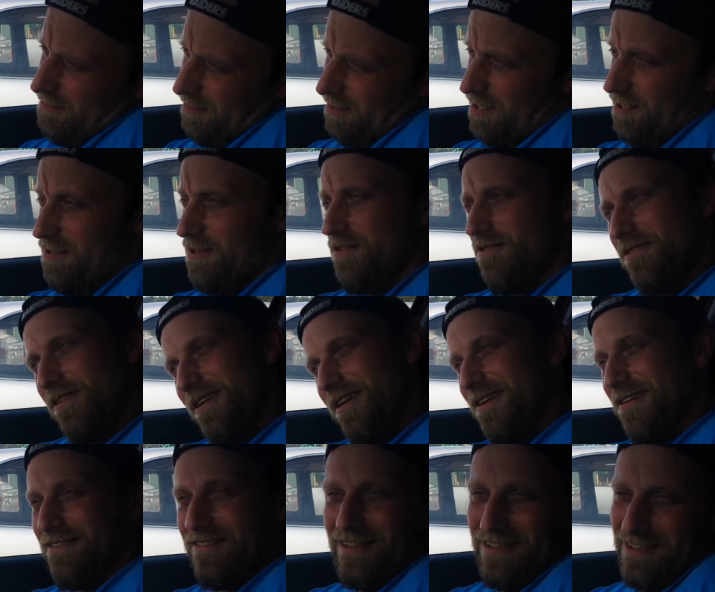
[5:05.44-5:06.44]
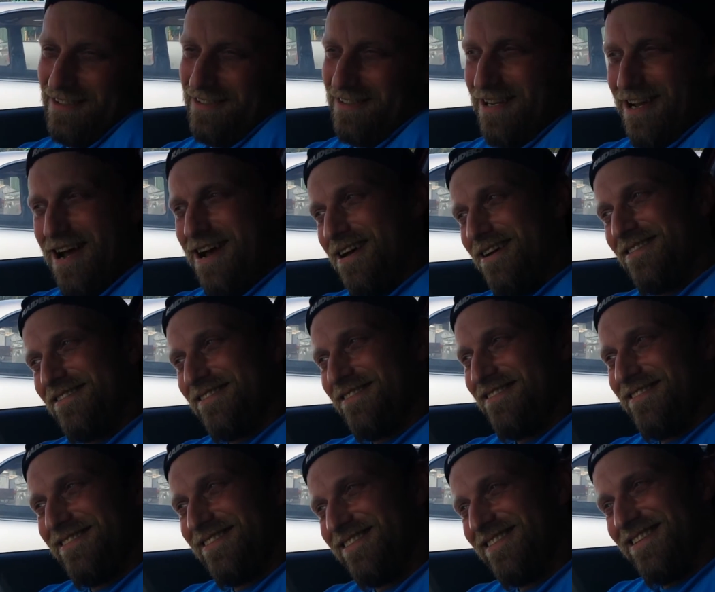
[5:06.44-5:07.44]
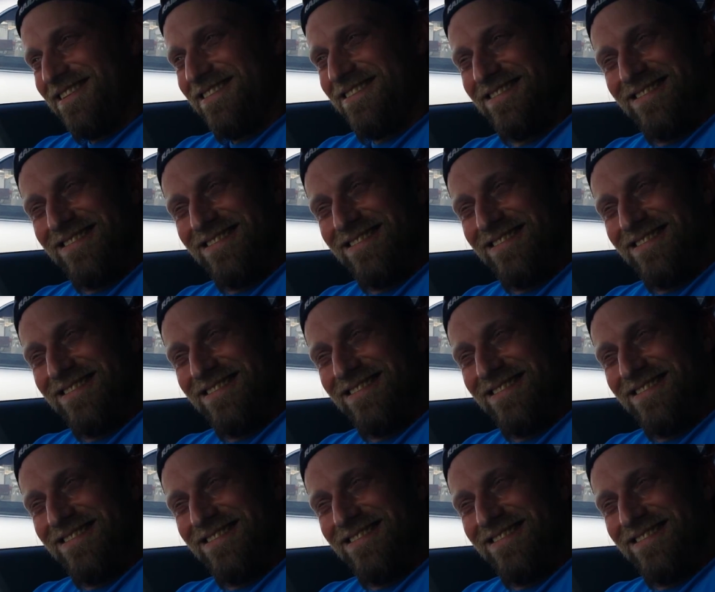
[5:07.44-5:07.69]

gonna use it against the good guys. So